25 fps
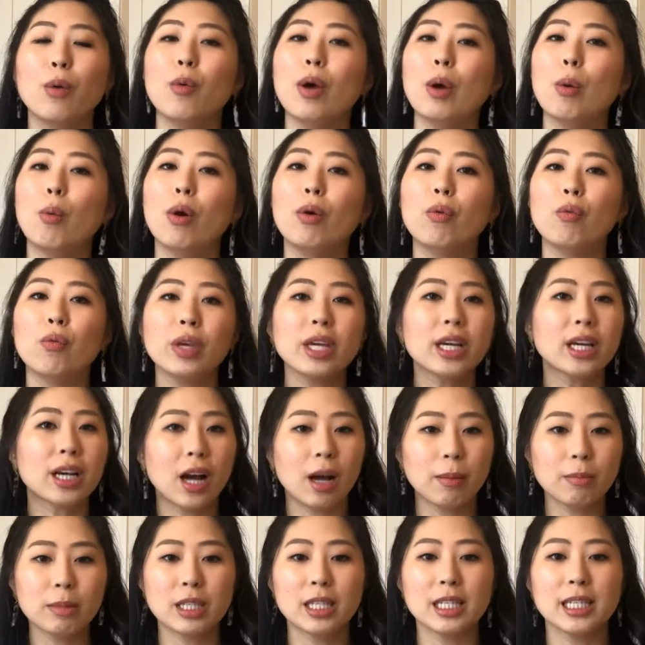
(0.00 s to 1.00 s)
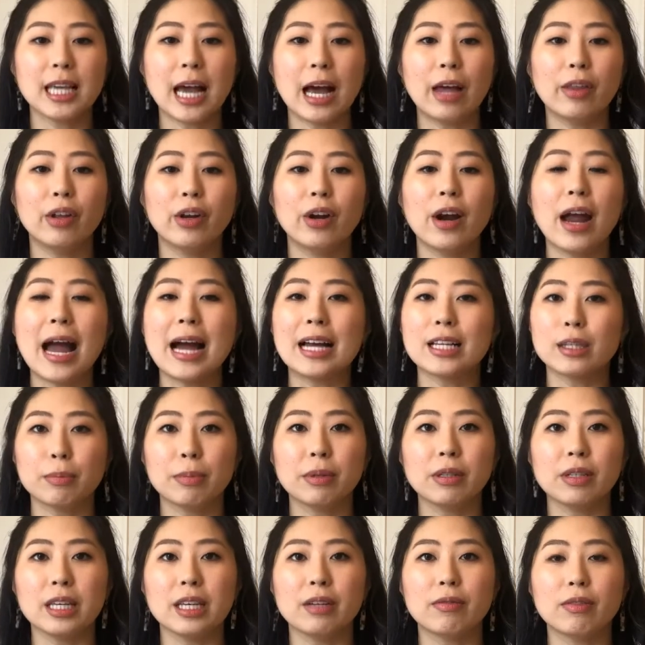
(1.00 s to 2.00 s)
When we come together as
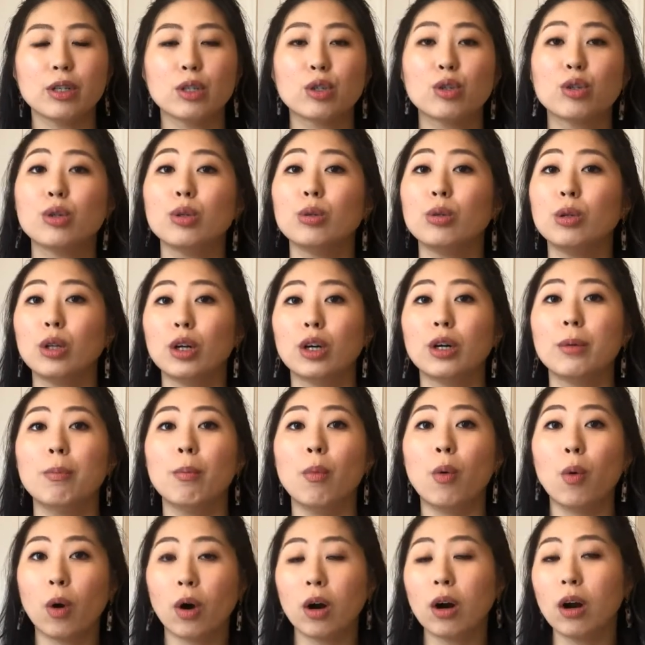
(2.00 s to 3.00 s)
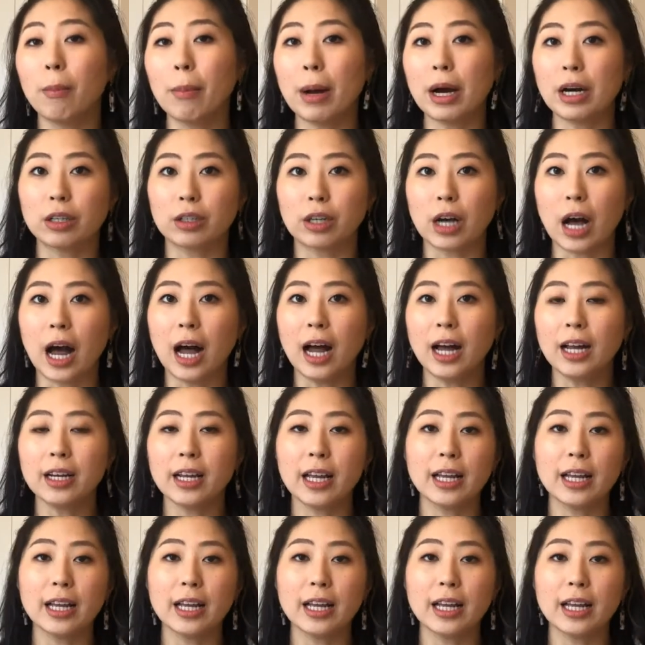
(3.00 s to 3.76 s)
believers to learn more about God